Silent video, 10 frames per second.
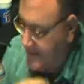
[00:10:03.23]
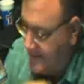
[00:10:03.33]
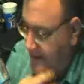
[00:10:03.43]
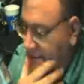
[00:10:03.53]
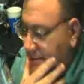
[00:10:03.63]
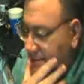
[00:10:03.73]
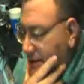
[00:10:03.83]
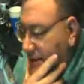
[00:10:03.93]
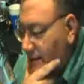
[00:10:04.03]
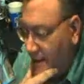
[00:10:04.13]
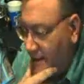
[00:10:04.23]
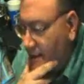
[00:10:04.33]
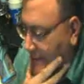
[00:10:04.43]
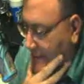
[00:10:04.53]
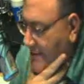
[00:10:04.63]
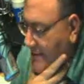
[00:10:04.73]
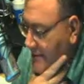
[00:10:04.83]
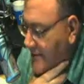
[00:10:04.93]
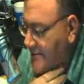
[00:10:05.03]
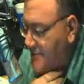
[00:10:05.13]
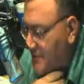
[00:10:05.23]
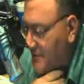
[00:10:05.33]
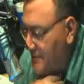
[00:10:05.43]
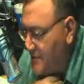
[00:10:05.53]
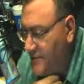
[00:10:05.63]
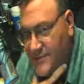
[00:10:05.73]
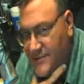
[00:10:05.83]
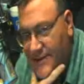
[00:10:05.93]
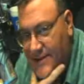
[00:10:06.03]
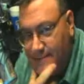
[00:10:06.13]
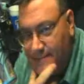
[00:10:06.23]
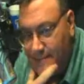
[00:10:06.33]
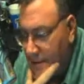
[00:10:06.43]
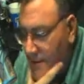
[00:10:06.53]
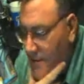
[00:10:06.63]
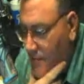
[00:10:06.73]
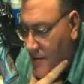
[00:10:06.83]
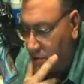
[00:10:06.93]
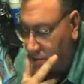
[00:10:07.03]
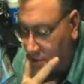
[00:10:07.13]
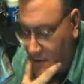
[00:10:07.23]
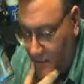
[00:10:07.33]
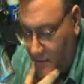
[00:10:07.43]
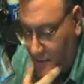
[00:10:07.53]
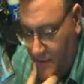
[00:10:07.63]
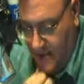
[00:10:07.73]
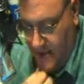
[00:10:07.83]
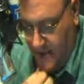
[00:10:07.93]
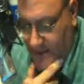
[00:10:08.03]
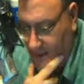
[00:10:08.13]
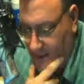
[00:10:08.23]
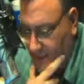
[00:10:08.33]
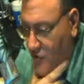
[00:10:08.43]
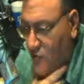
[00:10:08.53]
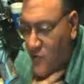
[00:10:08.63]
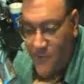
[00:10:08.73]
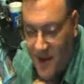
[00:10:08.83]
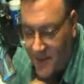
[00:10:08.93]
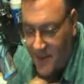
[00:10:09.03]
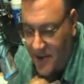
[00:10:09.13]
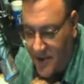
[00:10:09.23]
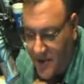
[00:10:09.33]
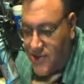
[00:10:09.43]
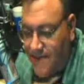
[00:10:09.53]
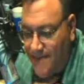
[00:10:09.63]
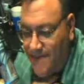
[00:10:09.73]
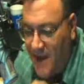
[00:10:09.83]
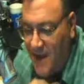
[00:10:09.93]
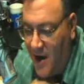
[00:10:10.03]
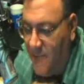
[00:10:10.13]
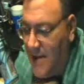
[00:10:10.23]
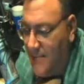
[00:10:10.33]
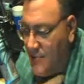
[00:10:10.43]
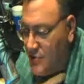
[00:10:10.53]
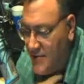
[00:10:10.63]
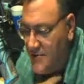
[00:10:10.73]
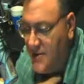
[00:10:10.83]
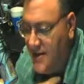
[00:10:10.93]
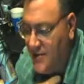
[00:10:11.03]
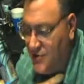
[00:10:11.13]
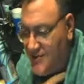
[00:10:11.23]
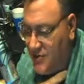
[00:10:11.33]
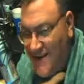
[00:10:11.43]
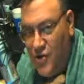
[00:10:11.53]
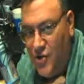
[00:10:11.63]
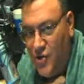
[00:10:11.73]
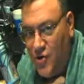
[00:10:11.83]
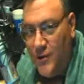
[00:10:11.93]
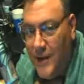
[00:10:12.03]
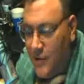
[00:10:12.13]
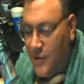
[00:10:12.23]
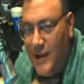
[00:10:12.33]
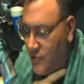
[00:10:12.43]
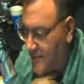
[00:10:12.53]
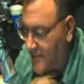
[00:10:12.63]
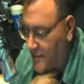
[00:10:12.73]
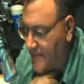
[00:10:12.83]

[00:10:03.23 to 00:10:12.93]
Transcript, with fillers: said, uh, hey, uh, here, here's what we'll do, see? What we'll do is if you will publish our Bible translations in your literature,